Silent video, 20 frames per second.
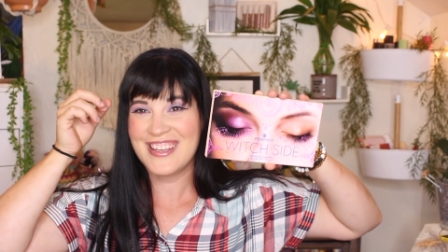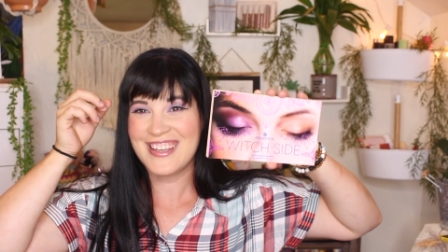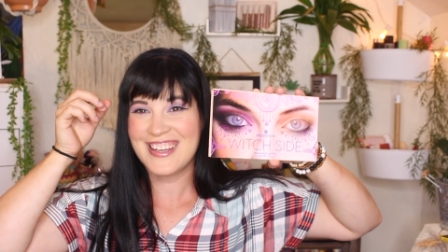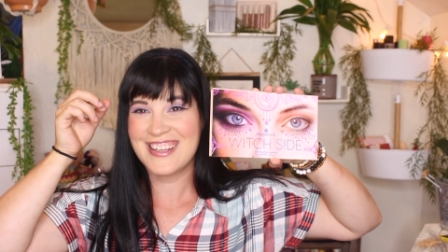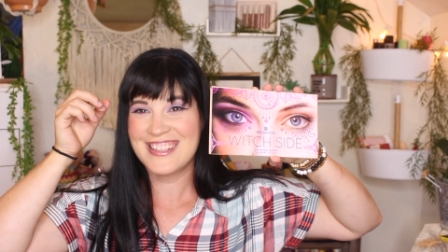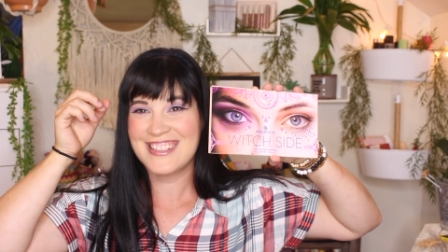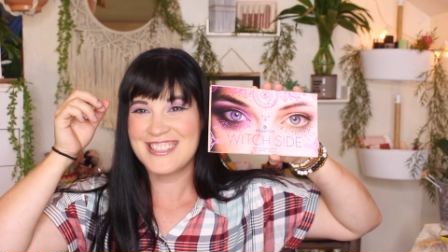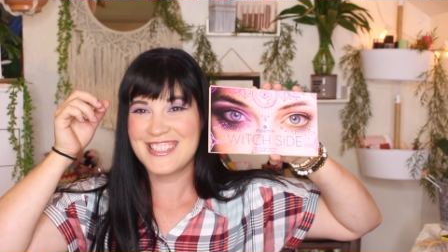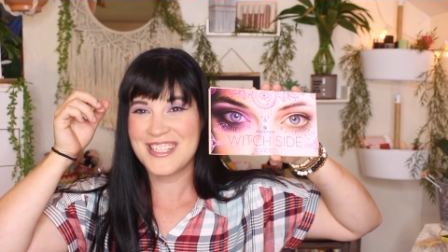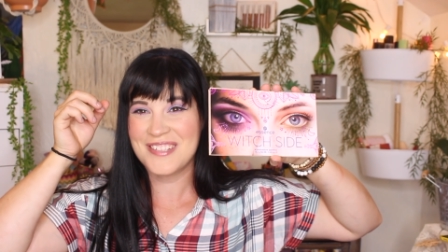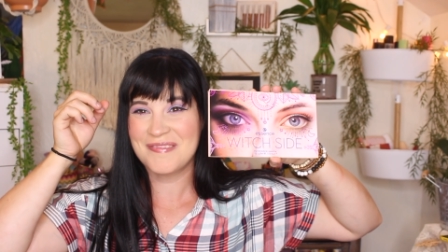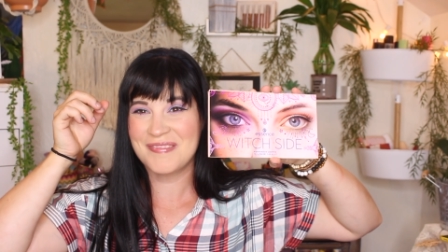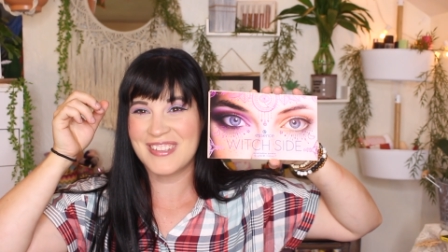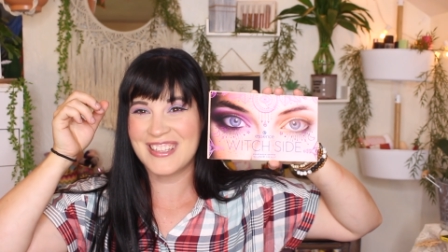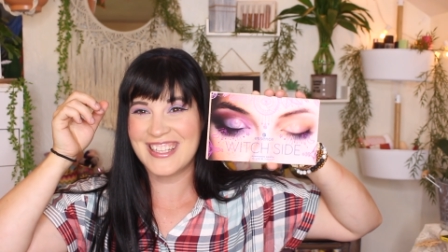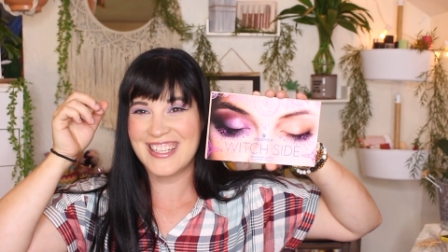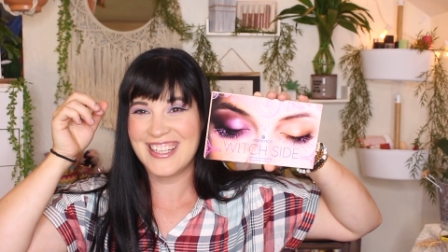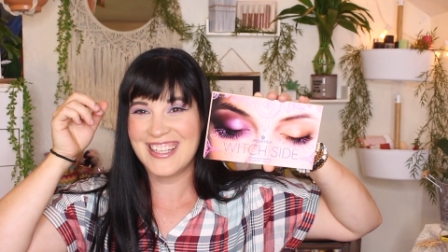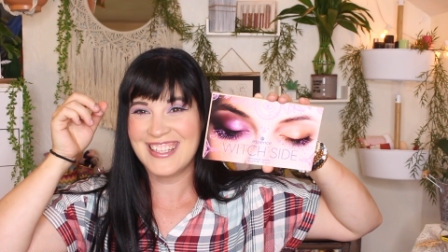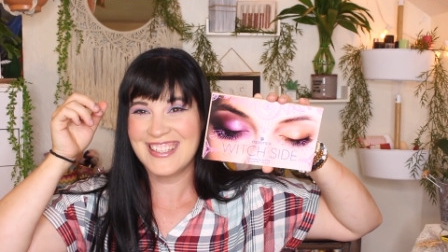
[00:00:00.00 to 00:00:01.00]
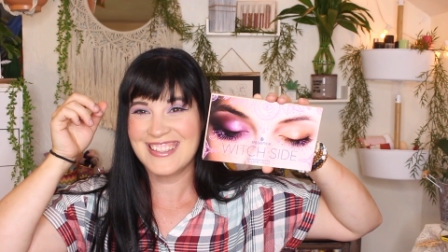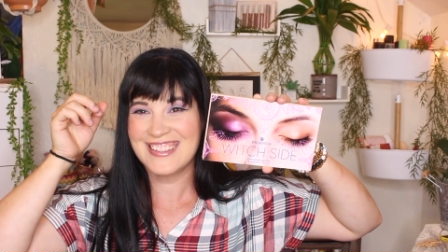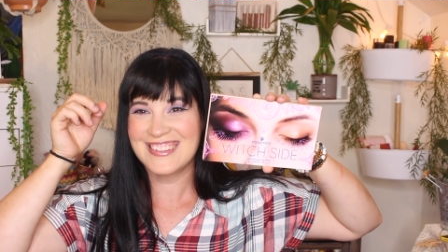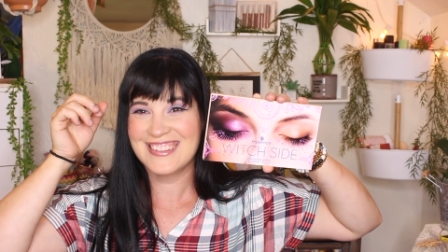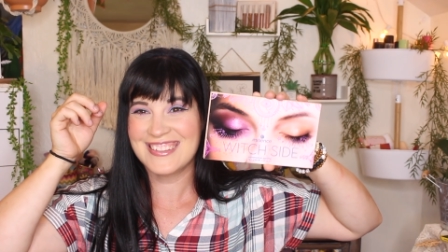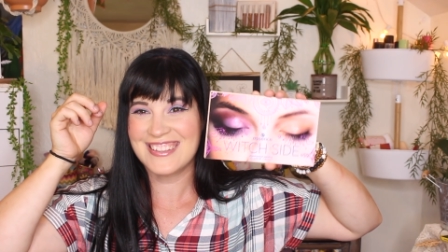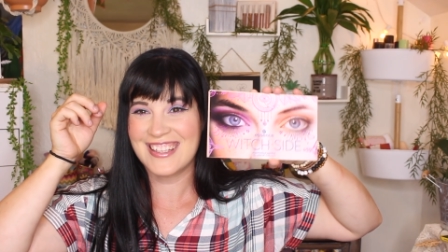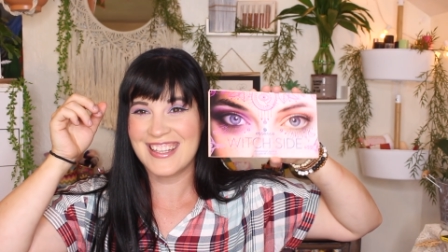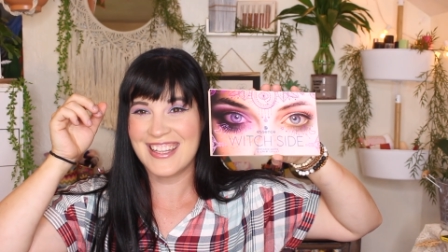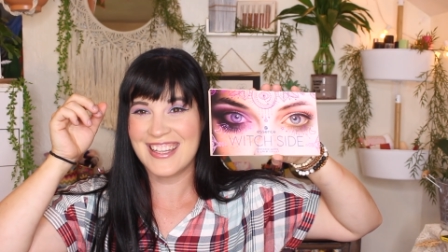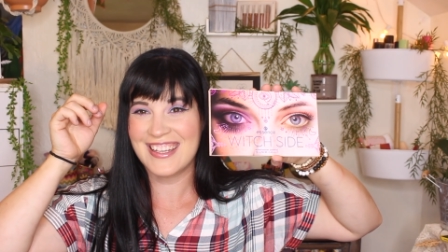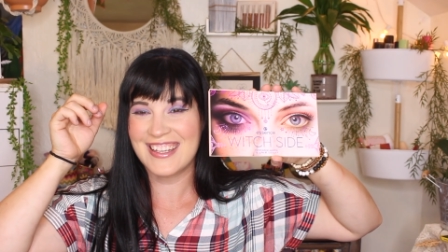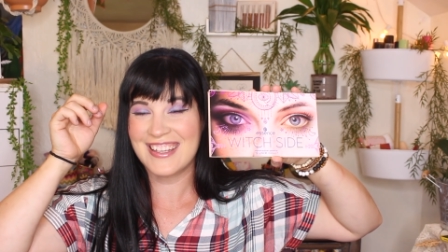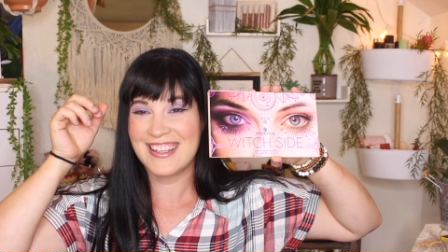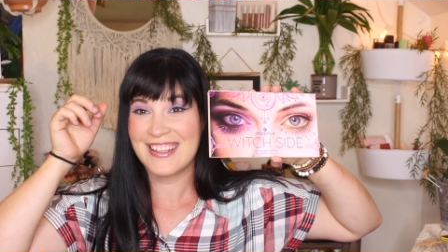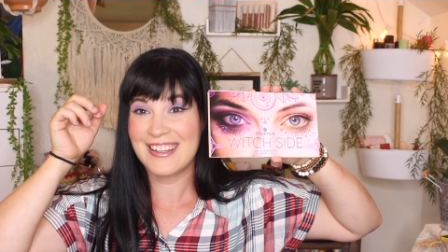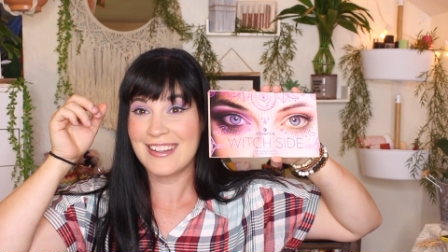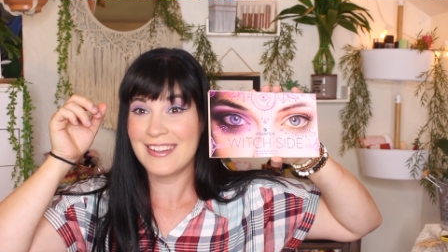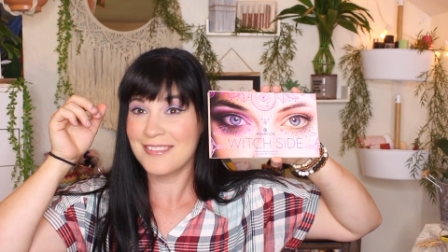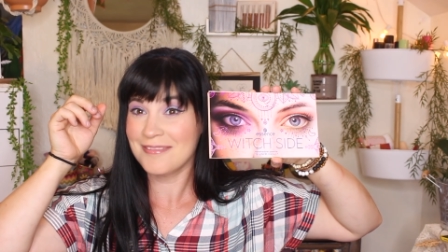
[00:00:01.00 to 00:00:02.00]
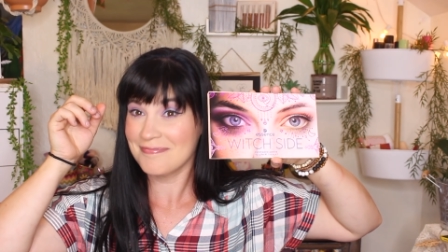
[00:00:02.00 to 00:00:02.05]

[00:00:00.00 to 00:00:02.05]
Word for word: because she blinks like